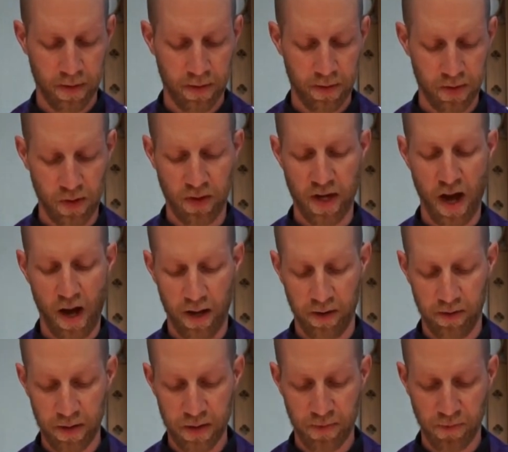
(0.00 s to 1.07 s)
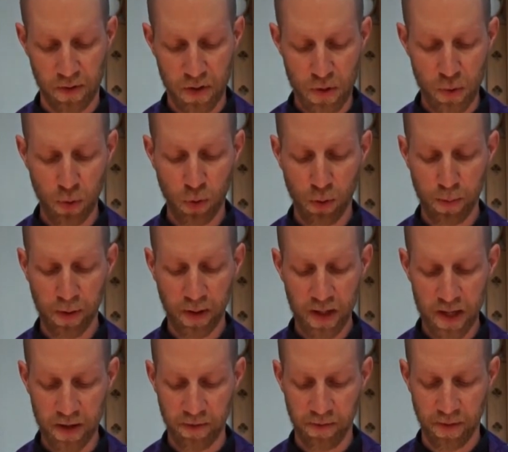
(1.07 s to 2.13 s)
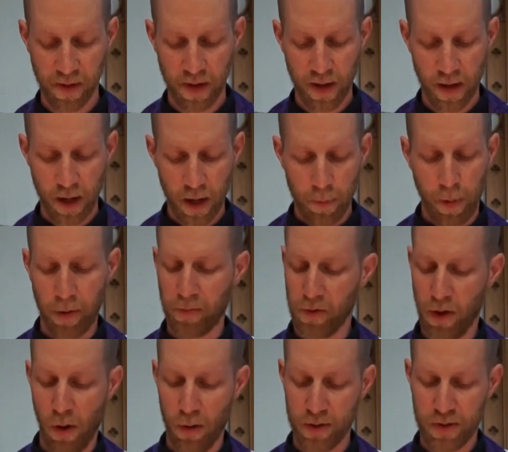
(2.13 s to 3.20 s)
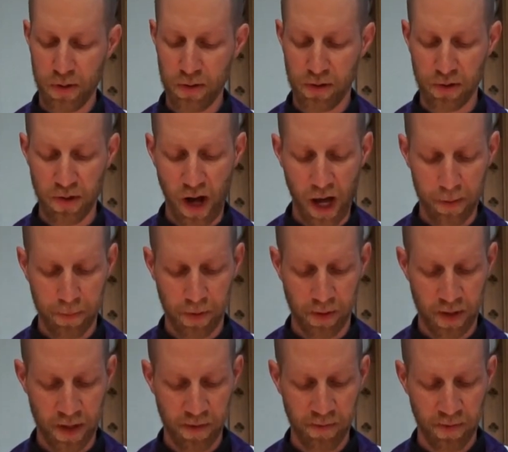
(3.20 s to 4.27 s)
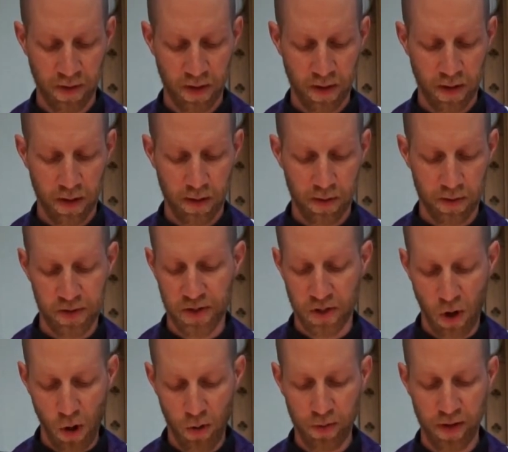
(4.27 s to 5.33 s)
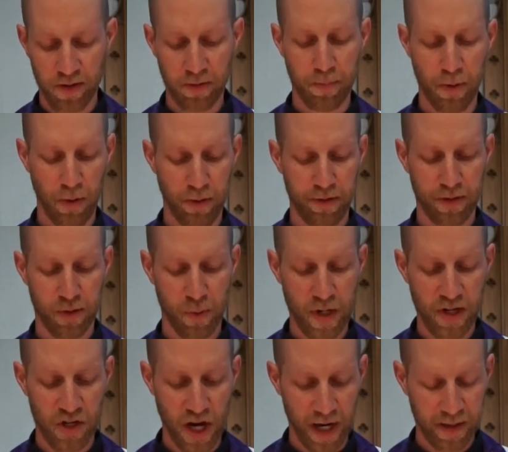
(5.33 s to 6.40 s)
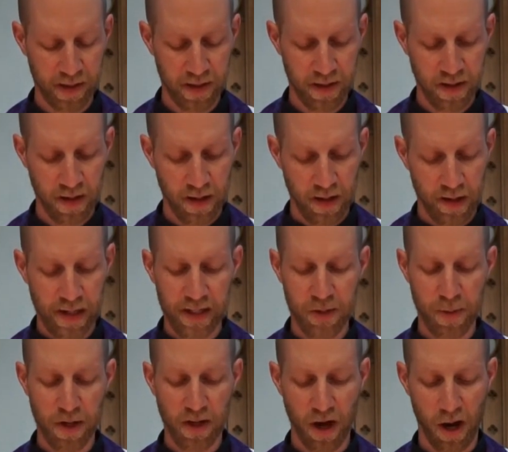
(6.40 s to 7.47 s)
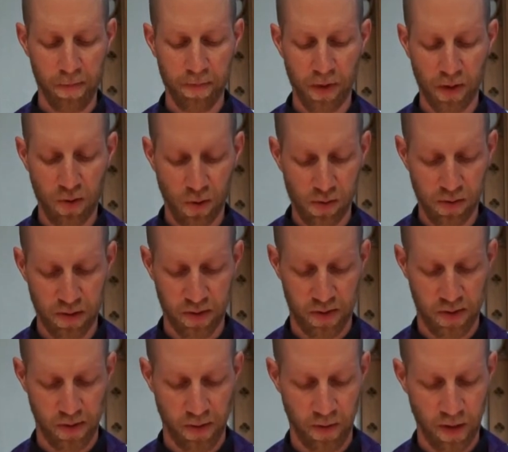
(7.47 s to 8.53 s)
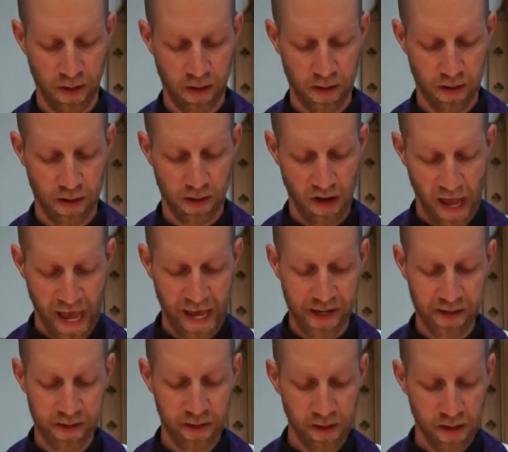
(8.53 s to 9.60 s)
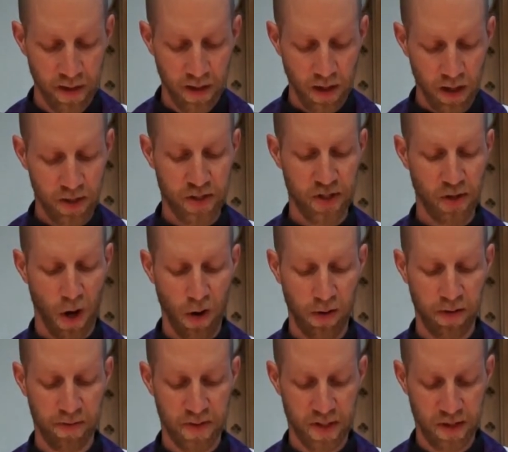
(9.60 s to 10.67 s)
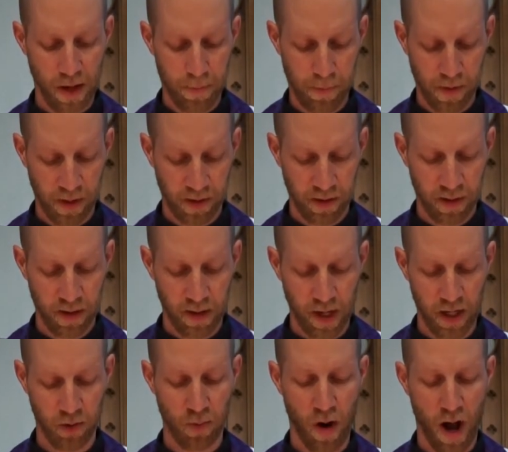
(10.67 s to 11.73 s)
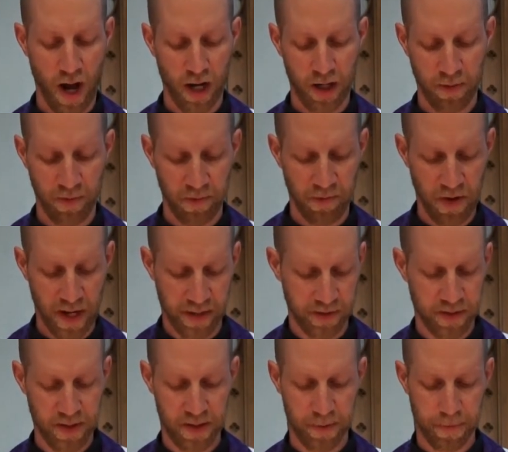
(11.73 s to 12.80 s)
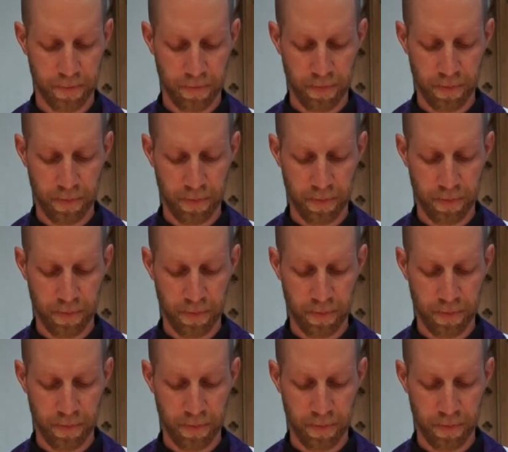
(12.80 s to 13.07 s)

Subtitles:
So the honor is for you who believe. But for those who do not believe, the stone that the builders rejected has become the cornerstone, and a stone of stumbling and a rock of offense.